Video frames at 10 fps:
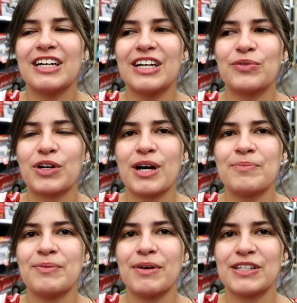a
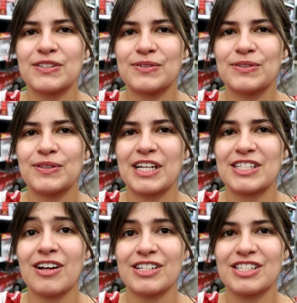recumbent bicycle
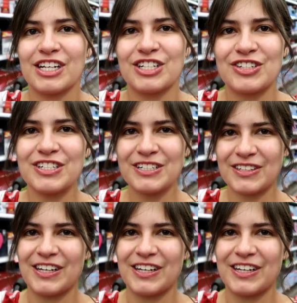that's not stationary,